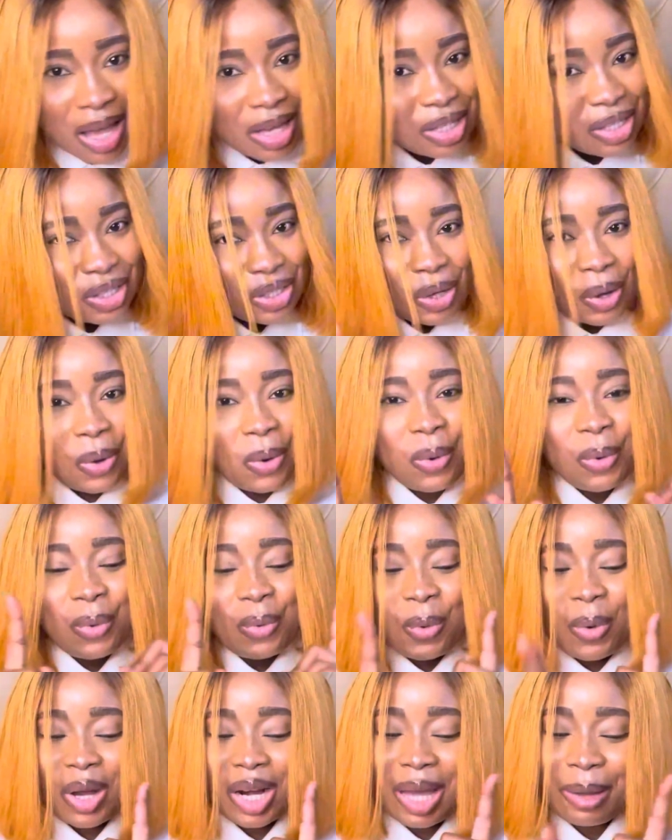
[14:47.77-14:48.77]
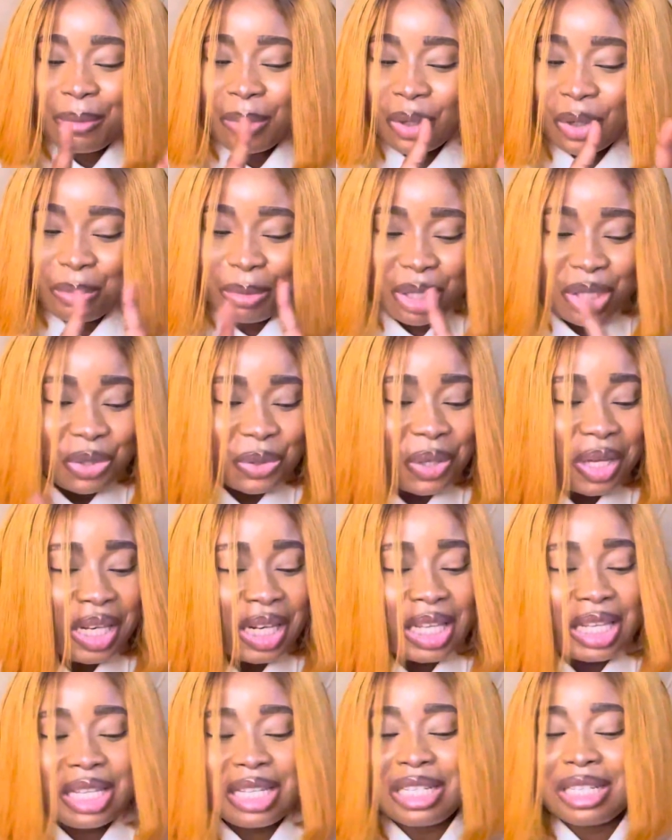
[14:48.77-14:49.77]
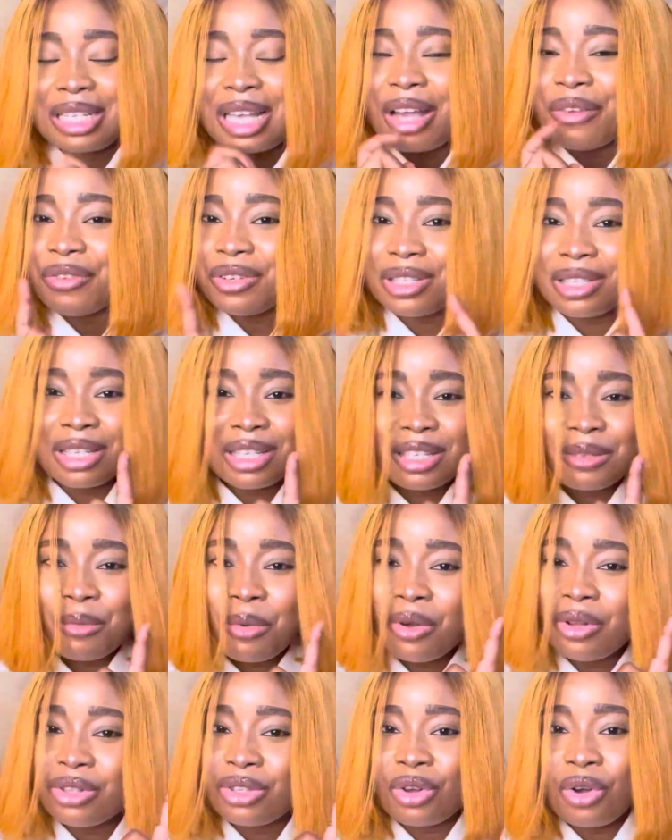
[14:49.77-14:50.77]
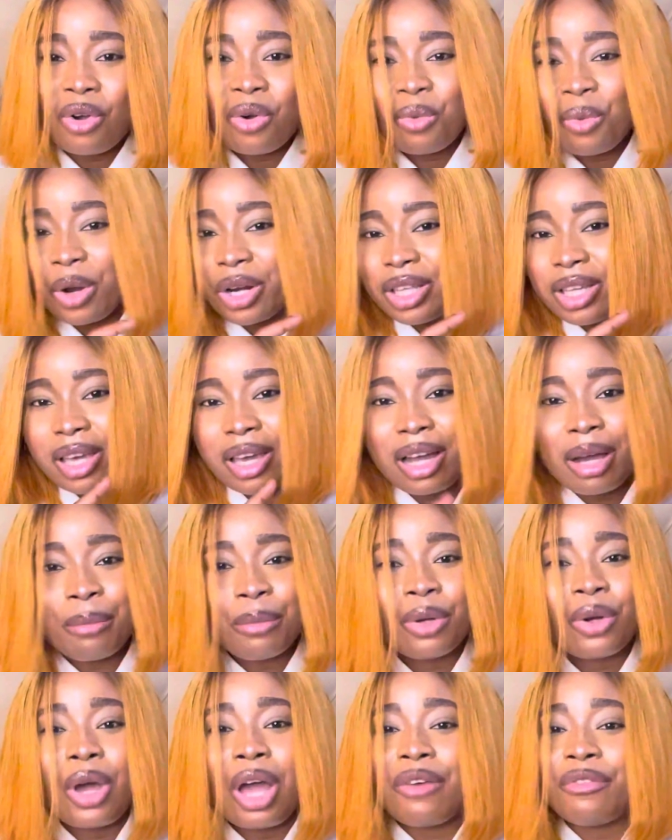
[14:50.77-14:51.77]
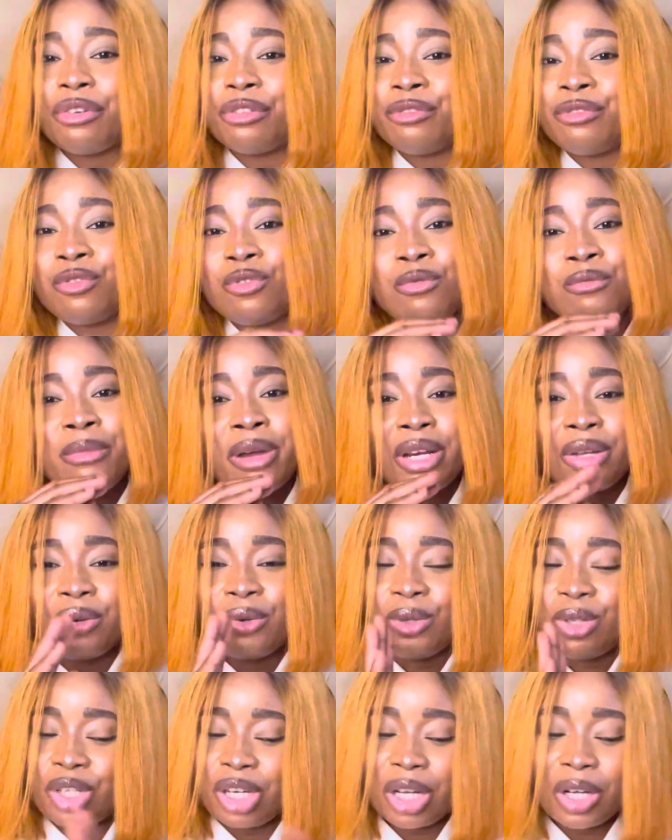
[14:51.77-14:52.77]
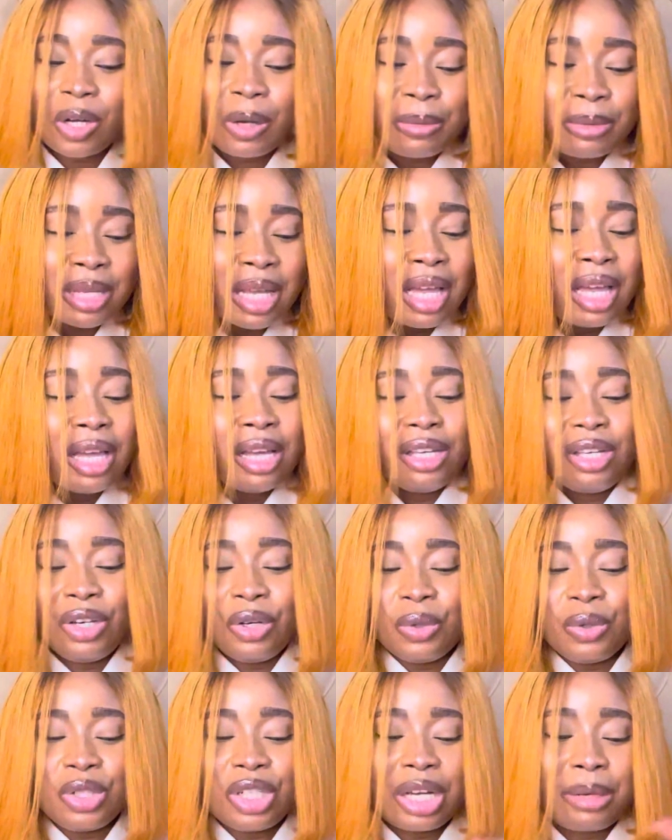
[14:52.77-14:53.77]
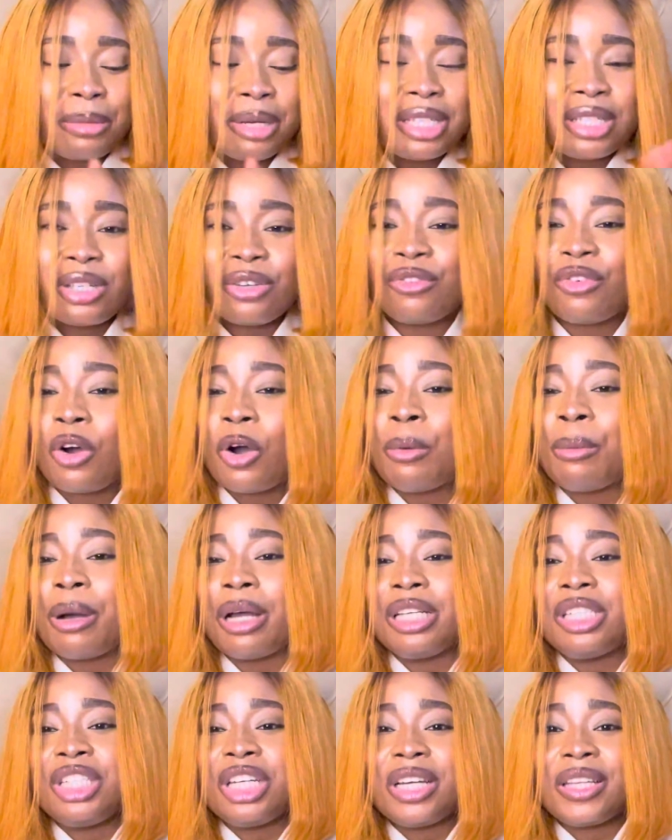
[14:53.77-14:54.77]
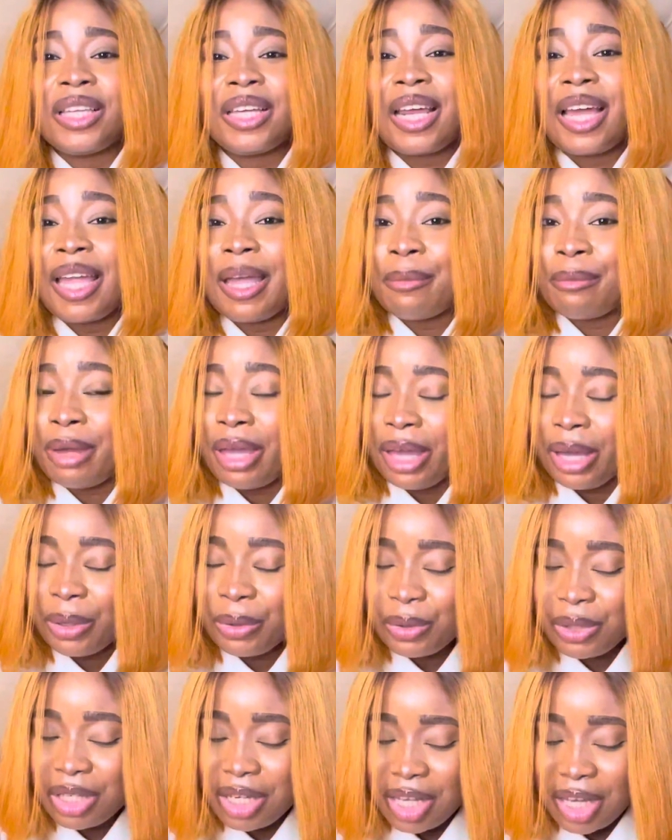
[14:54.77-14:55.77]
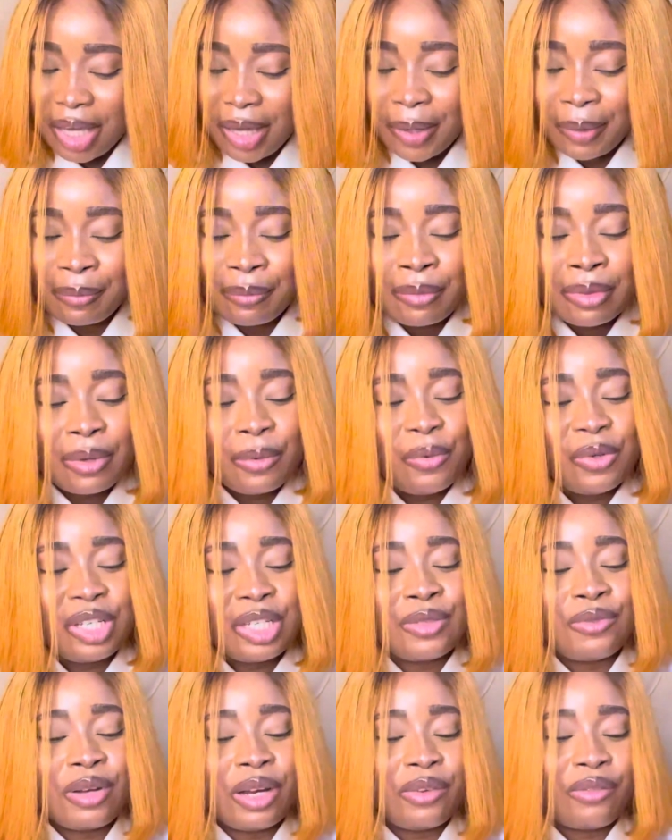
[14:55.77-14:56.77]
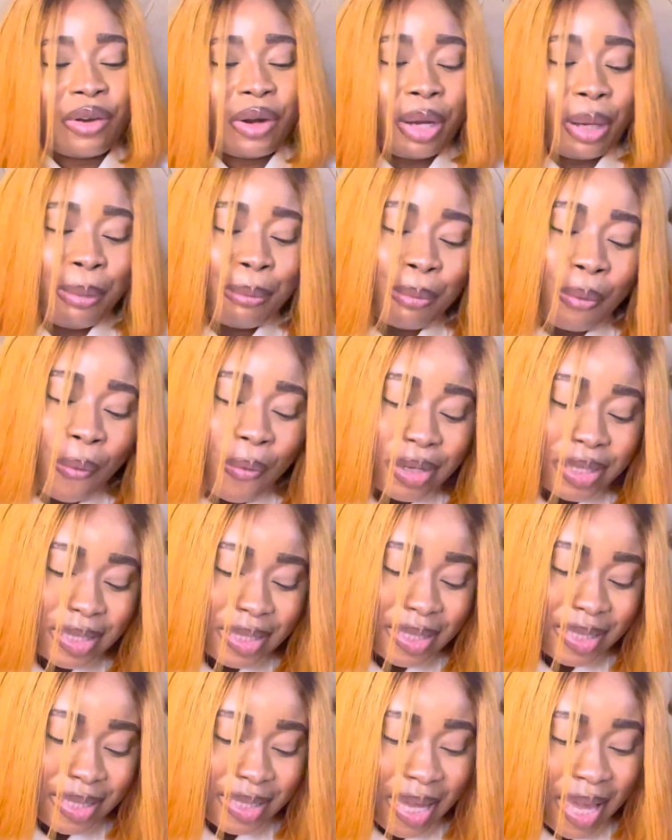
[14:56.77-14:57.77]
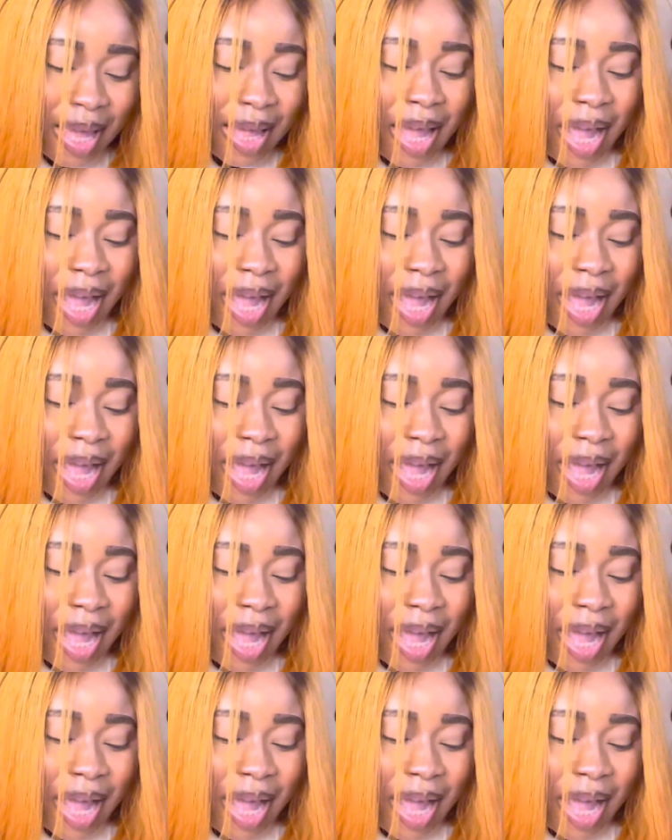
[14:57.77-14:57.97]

So what I'm going to be doing is every six months or one year, I'm going to have a full medical checkups you know, check myself up and check that I am healthy, which is very, very important.